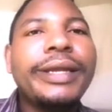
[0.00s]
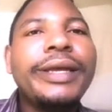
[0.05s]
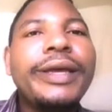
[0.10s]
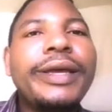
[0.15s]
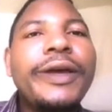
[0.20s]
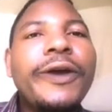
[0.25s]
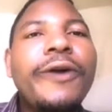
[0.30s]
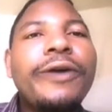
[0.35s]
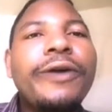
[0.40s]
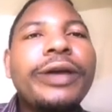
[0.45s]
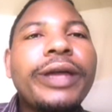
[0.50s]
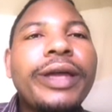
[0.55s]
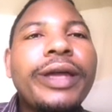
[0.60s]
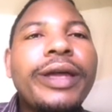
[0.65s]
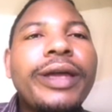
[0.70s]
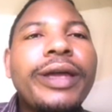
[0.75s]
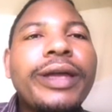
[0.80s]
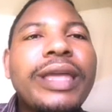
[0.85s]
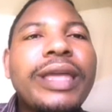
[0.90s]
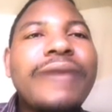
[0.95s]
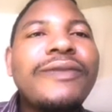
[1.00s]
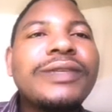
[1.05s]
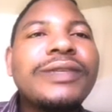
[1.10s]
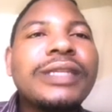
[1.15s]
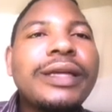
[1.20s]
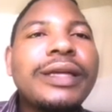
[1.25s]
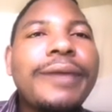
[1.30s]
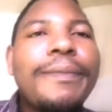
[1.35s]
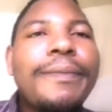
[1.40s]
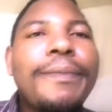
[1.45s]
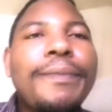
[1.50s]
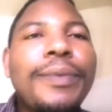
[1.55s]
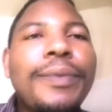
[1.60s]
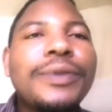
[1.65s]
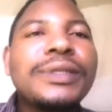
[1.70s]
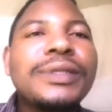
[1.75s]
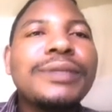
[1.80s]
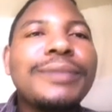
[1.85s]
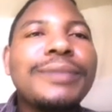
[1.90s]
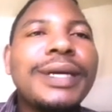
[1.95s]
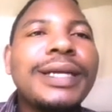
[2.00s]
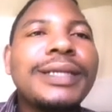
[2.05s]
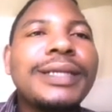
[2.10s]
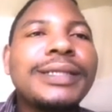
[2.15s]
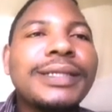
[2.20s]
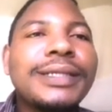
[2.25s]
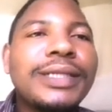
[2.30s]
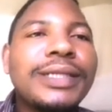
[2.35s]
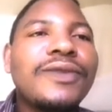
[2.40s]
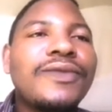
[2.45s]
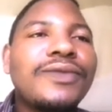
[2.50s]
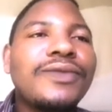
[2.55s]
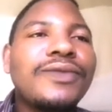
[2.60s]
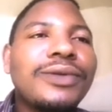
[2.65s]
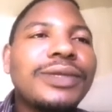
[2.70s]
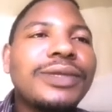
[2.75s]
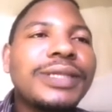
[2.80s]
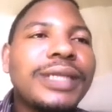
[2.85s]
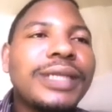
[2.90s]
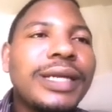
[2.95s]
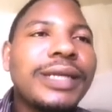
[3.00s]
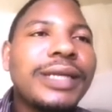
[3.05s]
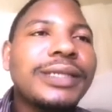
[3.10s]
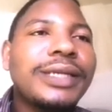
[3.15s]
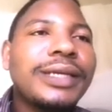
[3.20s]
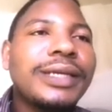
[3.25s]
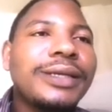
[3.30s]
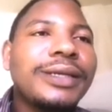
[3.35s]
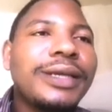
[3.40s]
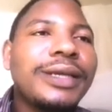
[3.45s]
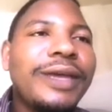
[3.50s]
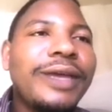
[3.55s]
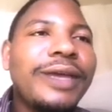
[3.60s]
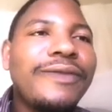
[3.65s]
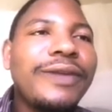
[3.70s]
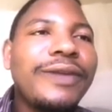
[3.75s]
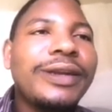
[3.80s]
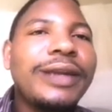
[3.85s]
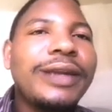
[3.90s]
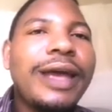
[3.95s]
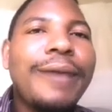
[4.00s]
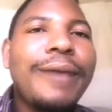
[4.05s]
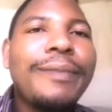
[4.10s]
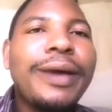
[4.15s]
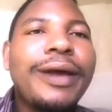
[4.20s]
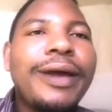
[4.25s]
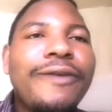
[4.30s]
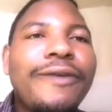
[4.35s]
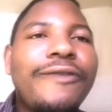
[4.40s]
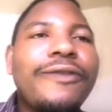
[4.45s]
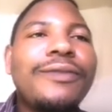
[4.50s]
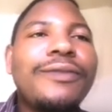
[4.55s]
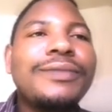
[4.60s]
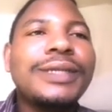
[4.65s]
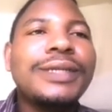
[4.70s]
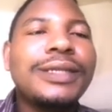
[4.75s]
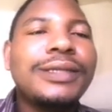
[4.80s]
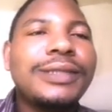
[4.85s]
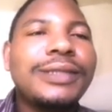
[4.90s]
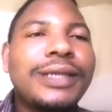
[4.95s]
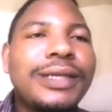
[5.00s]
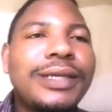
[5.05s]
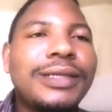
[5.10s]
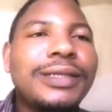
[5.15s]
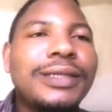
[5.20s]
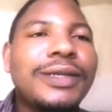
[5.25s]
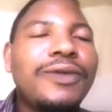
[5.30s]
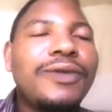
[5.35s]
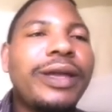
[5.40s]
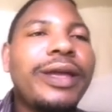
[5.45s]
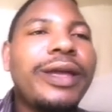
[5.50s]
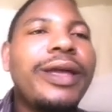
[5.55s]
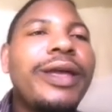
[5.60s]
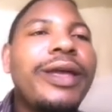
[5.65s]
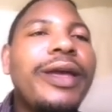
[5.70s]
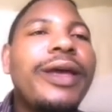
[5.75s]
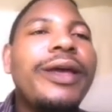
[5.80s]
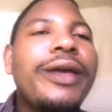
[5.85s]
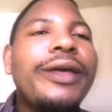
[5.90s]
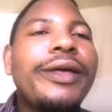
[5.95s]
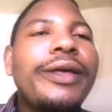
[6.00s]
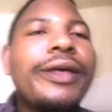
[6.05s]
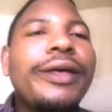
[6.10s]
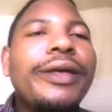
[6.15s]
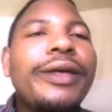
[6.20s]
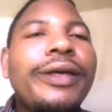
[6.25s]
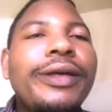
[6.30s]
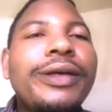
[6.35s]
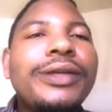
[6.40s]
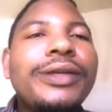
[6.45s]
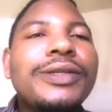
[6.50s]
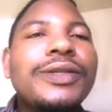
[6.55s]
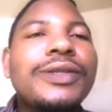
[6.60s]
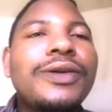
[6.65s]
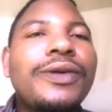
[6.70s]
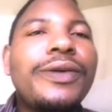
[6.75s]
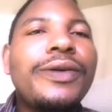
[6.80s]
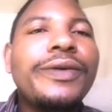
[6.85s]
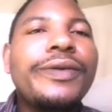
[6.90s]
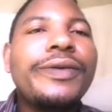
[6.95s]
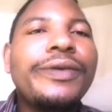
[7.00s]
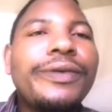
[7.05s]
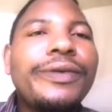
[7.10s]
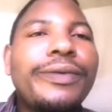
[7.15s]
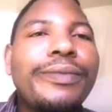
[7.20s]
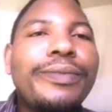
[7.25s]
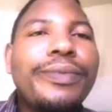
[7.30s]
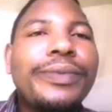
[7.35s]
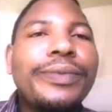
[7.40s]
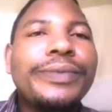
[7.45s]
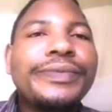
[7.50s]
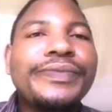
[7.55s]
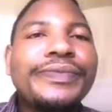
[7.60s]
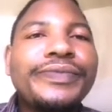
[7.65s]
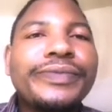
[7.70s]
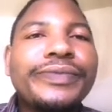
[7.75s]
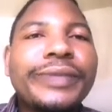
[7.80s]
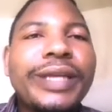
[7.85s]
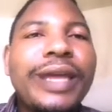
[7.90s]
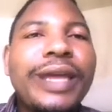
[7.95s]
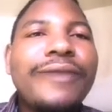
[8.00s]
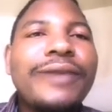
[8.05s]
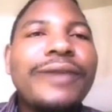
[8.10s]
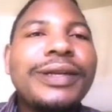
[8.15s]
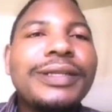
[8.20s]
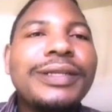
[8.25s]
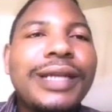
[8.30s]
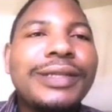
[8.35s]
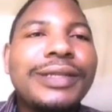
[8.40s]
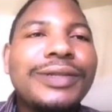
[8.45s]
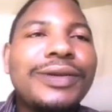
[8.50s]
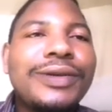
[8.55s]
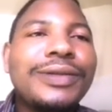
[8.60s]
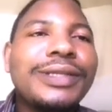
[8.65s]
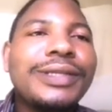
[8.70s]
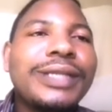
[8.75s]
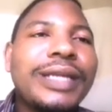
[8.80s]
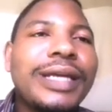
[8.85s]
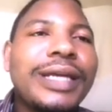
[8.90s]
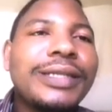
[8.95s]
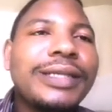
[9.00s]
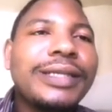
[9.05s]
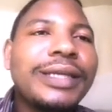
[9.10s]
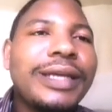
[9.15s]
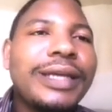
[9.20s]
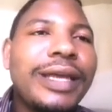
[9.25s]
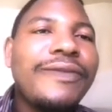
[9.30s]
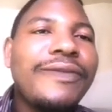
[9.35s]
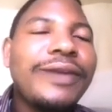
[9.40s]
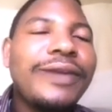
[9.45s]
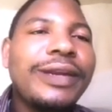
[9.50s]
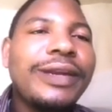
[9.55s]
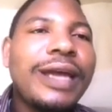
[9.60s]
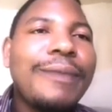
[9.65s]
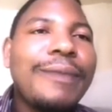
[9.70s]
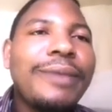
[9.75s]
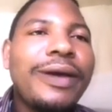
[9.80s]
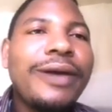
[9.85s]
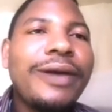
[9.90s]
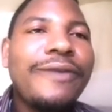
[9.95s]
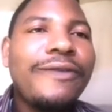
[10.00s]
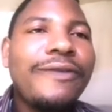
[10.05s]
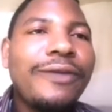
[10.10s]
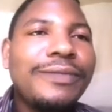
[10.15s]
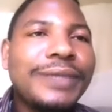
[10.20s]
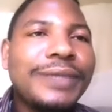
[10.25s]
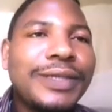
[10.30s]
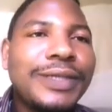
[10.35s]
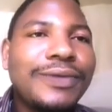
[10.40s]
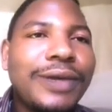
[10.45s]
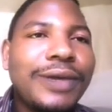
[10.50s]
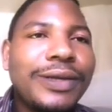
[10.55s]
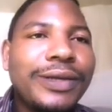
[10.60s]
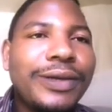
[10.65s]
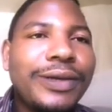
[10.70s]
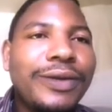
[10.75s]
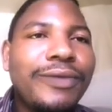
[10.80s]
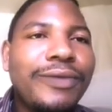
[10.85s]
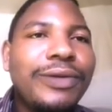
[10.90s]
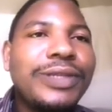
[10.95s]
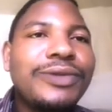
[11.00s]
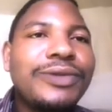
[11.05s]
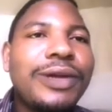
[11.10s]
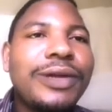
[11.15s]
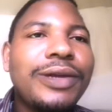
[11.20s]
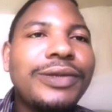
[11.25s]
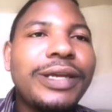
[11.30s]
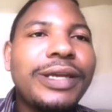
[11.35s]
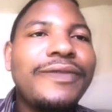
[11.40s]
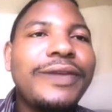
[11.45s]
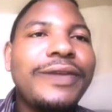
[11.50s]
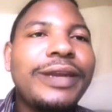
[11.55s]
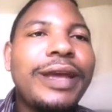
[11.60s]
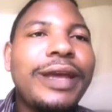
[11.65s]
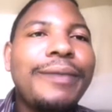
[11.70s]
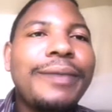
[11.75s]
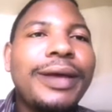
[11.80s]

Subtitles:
Okay, given the possibility set of not selecting even number from this set. Okay, so events that not selecting even number from this one. Which one is the even number?